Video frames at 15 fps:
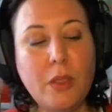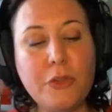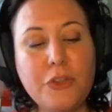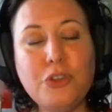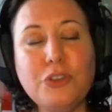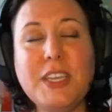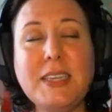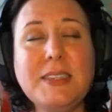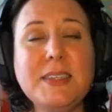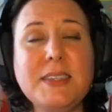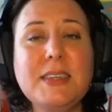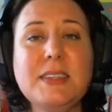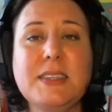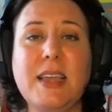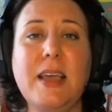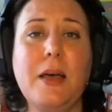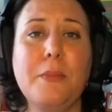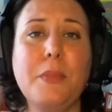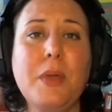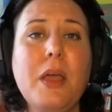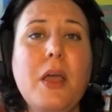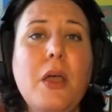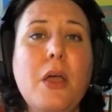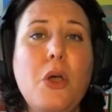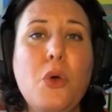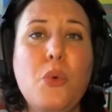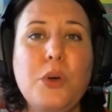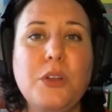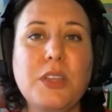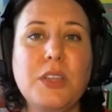Your tasting exam
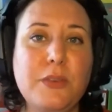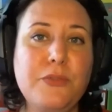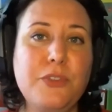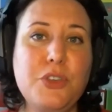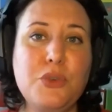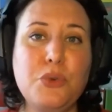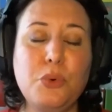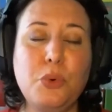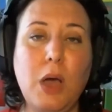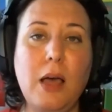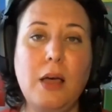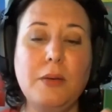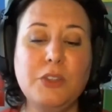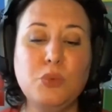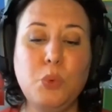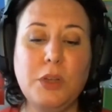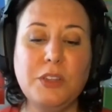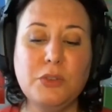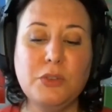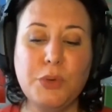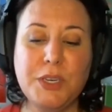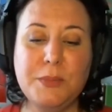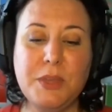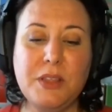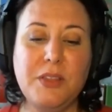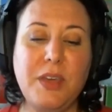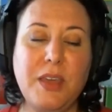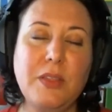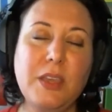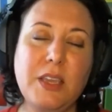will give you uh, is what's going to be the
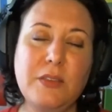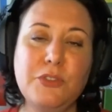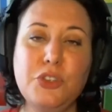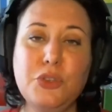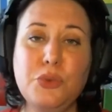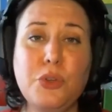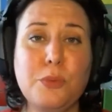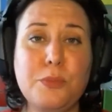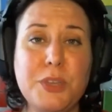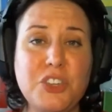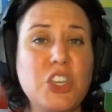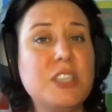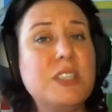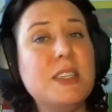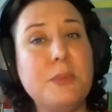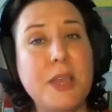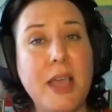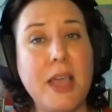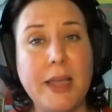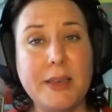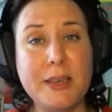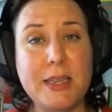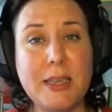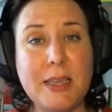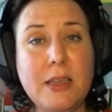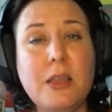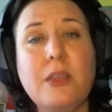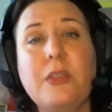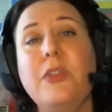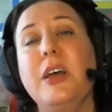thing that gives you your BJCP
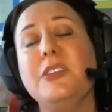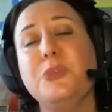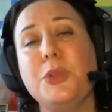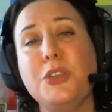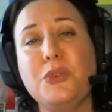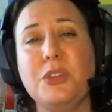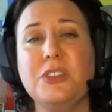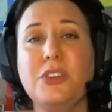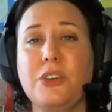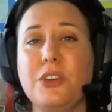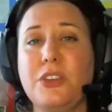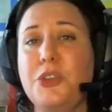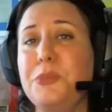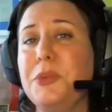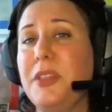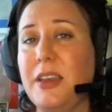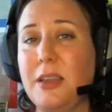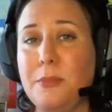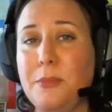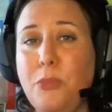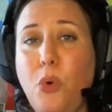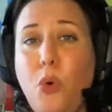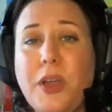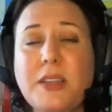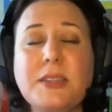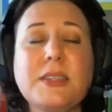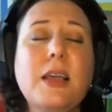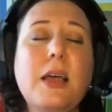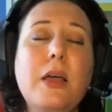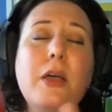ID. That's when you can start accumulating
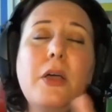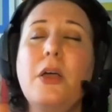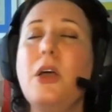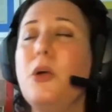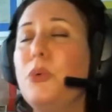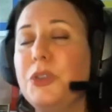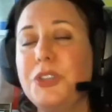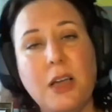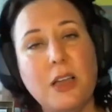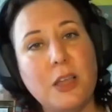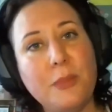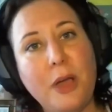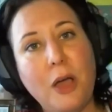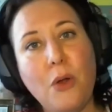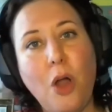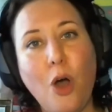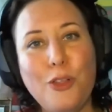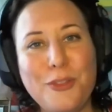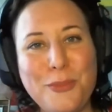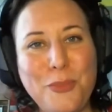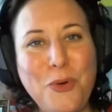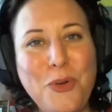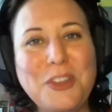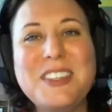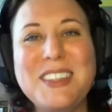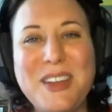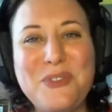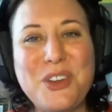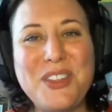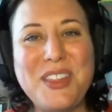points. We'll talk about all of the points and
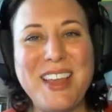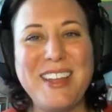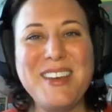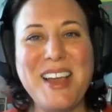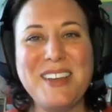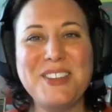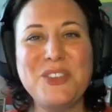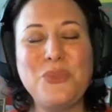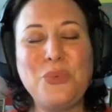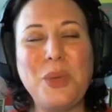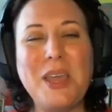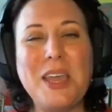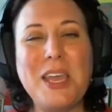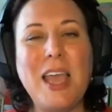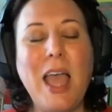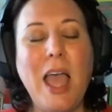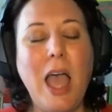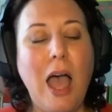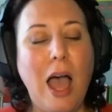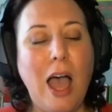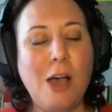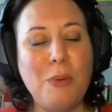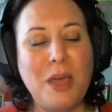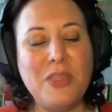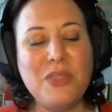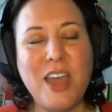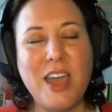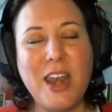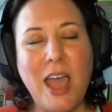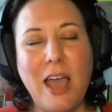everything next week. Um, and
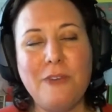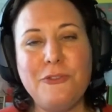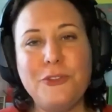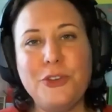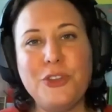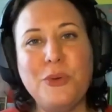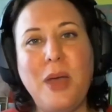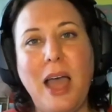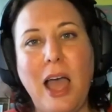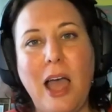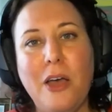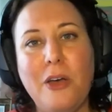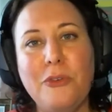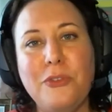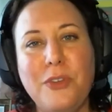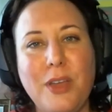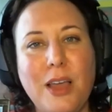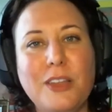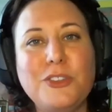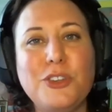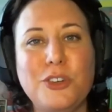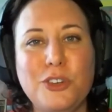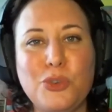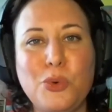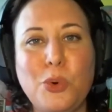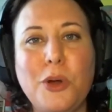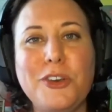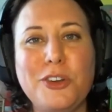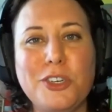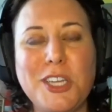then after you have a certain
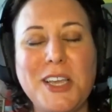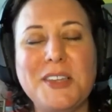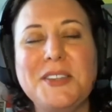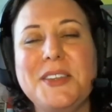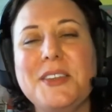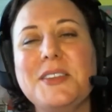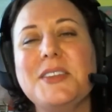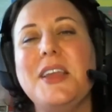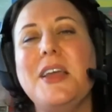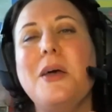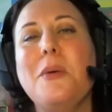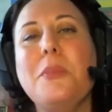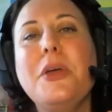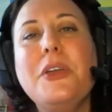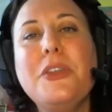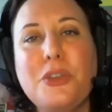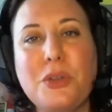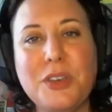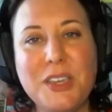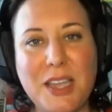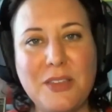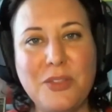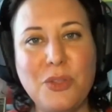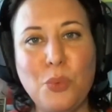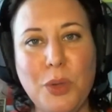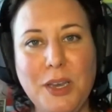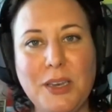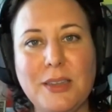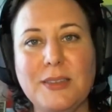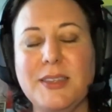score in your tasting exam, you can take the
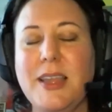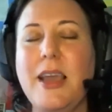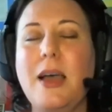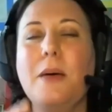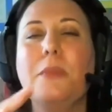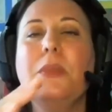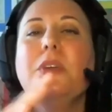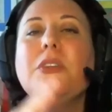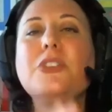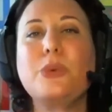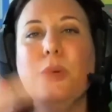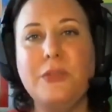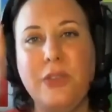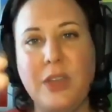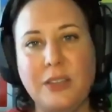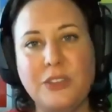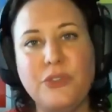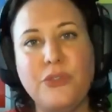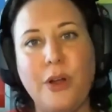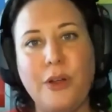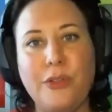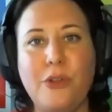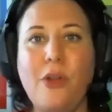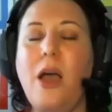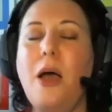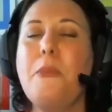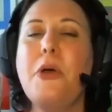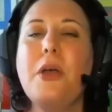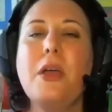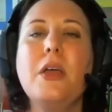written exam to advance farther
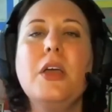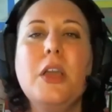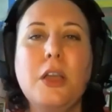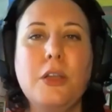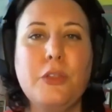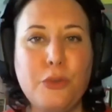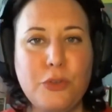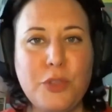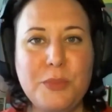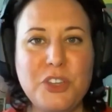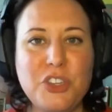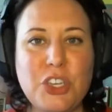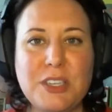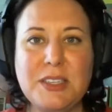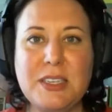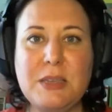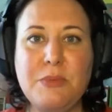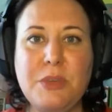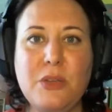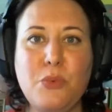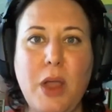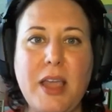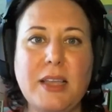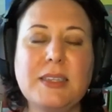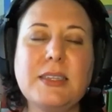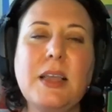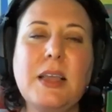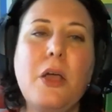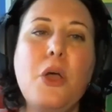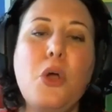up through the BJCP
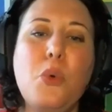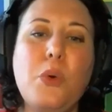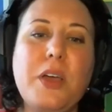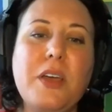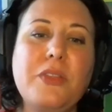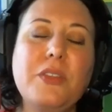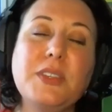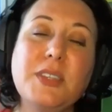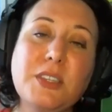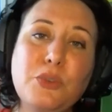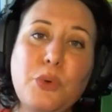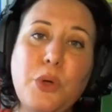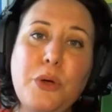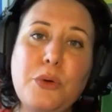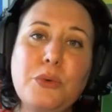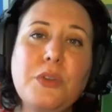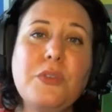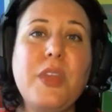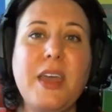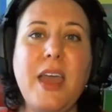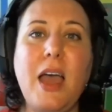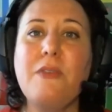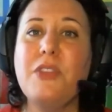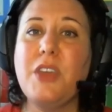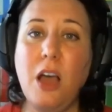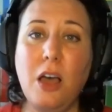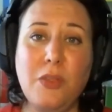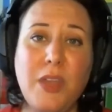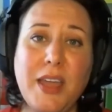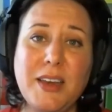ranks. With Cicerone, they have the
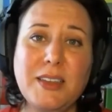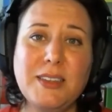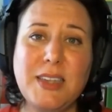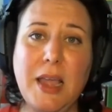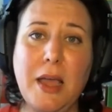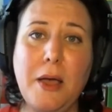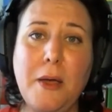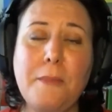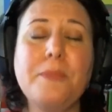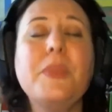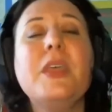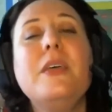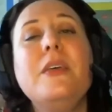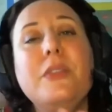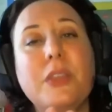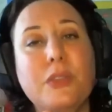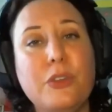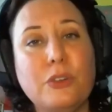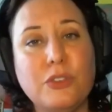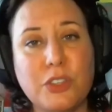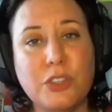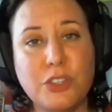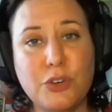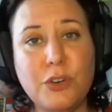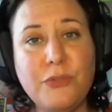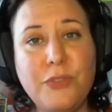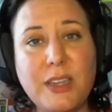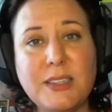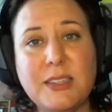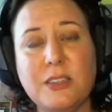online exam. Then there's the
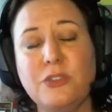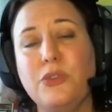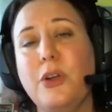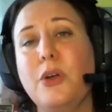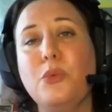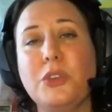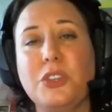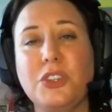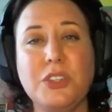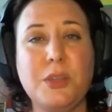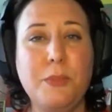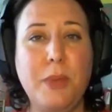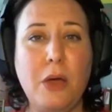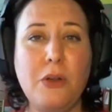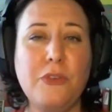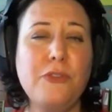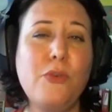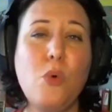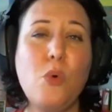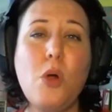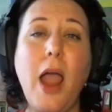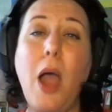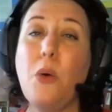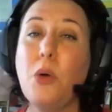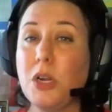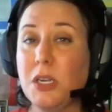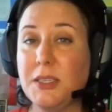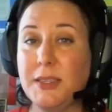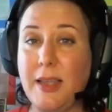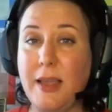certified Cicerone, which is about a four hour
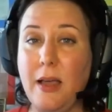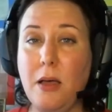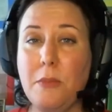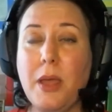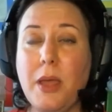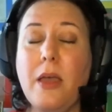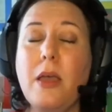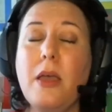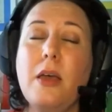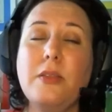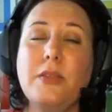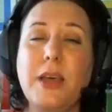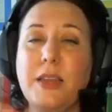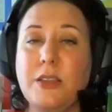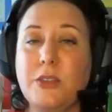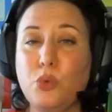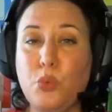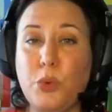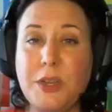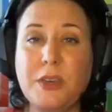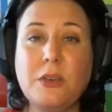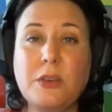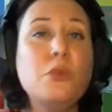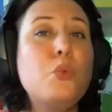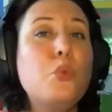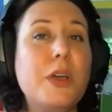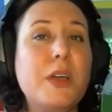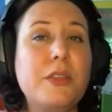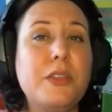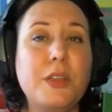exam that is written
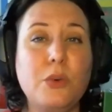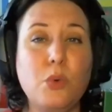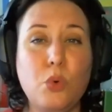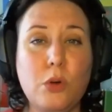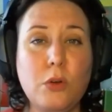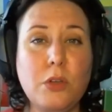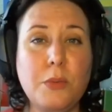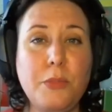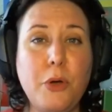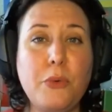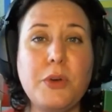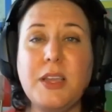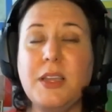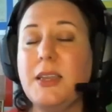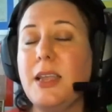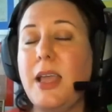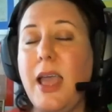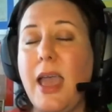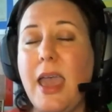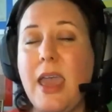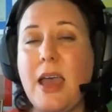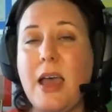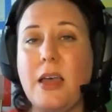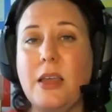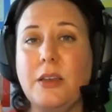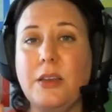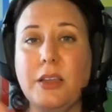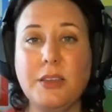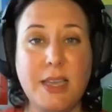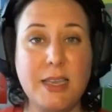with an oral component and
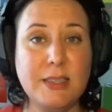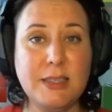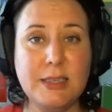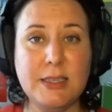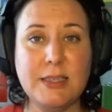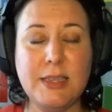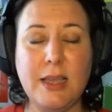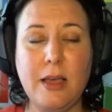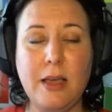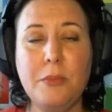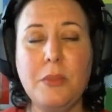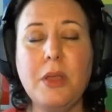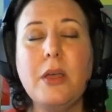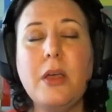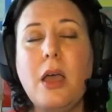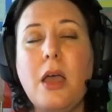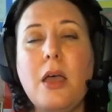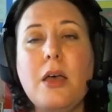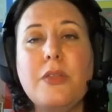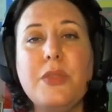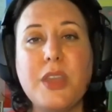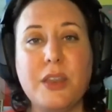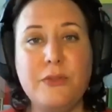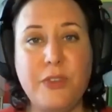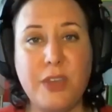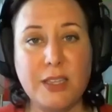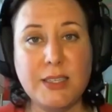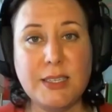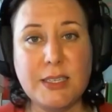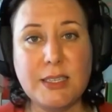a tasting exam. The
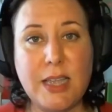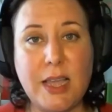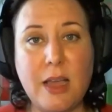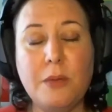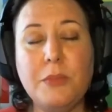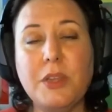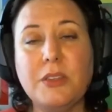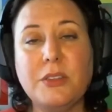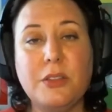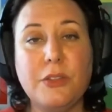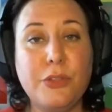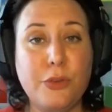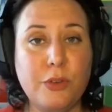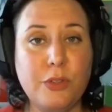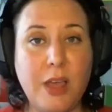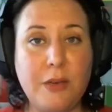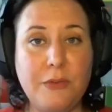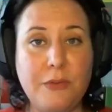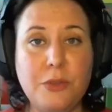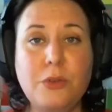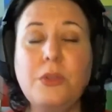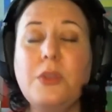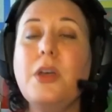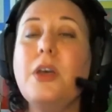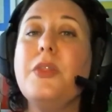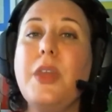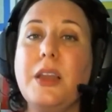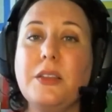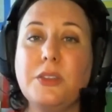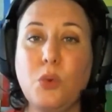advanced exam is the third level,
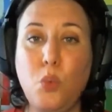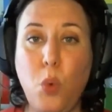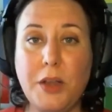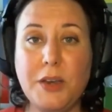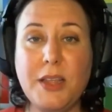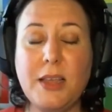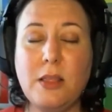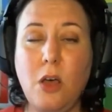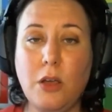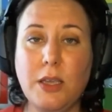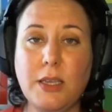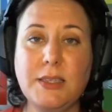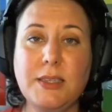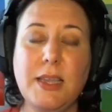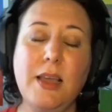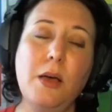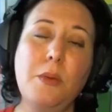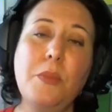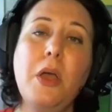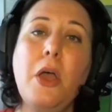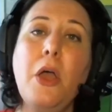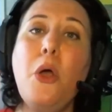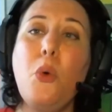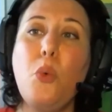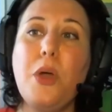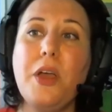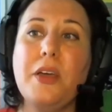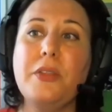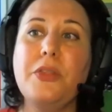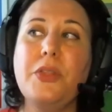that is a one day long exam
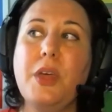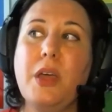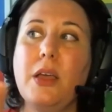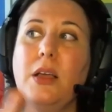with